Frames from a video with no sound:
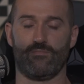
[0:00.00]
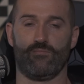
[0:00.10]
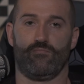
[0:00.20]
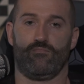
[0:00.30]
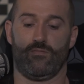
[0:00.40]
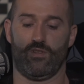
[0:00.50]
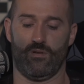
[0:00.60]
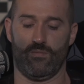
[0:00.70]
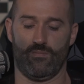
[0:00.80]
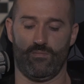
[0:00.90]
You
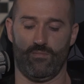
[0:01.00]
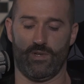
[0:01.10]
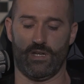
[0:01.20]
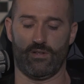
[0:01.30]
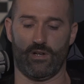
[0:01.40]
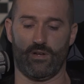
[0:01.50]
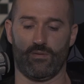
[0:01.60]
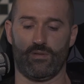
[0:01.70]
know, we can't argue.